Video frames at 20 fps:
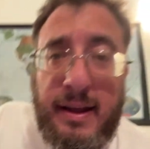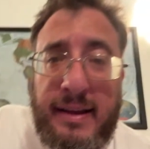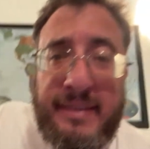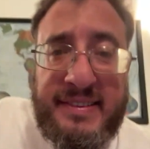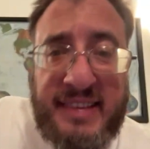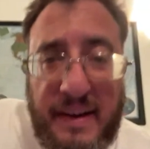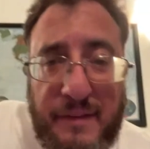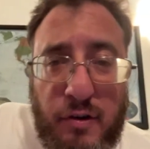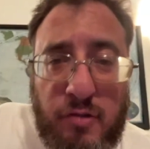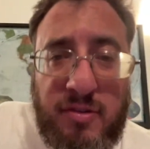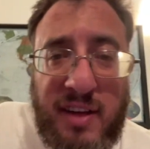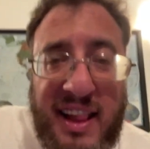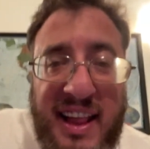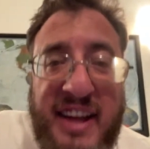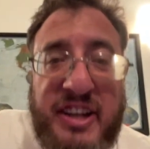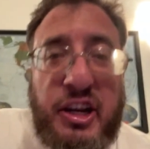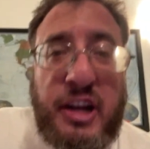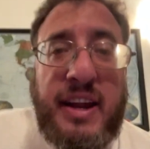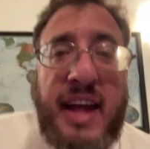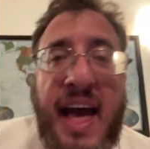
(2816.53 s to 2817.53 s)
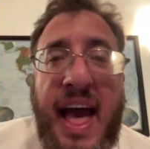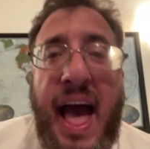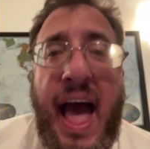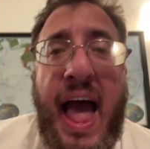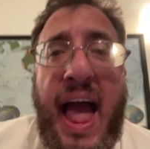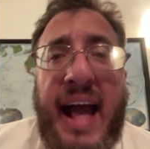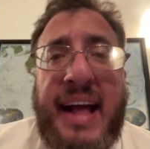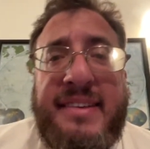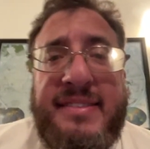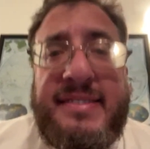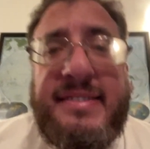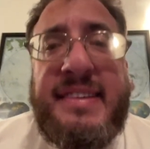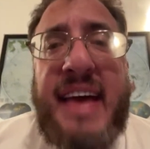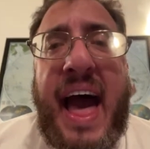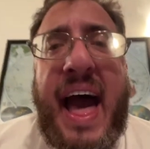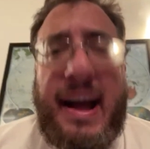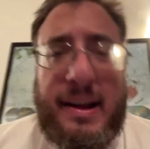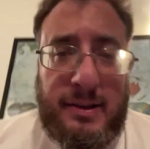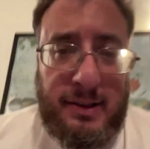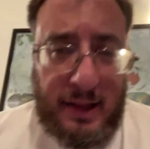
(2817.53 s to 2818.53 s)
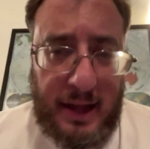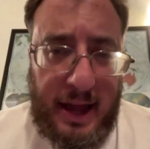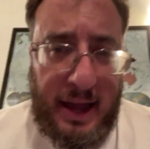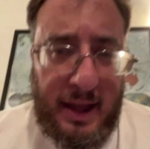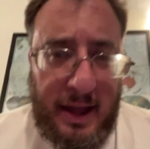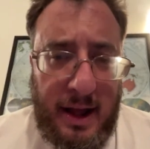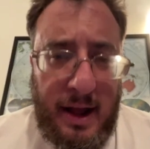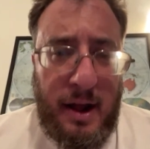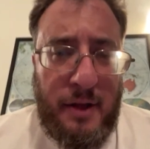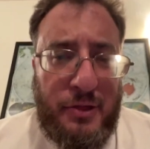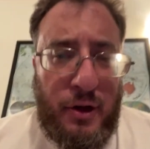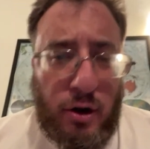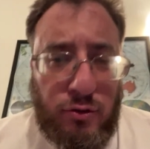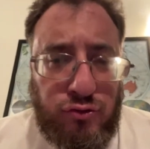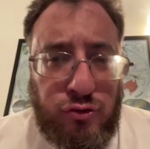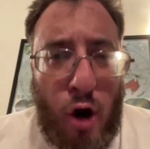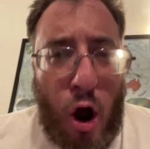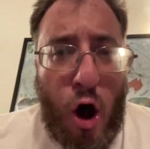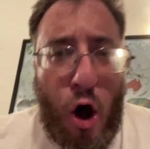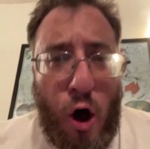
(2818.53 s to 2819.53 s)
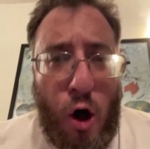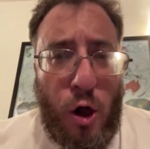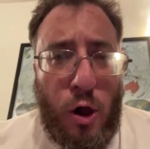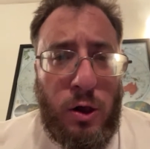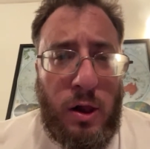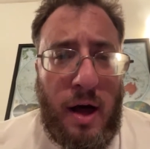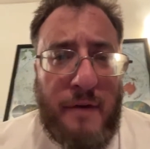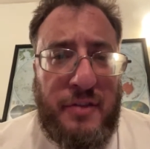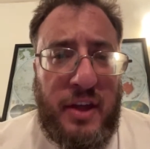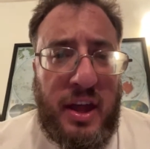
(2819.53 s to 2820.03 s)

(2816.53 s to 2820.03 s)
civil religion, exactly. The role of the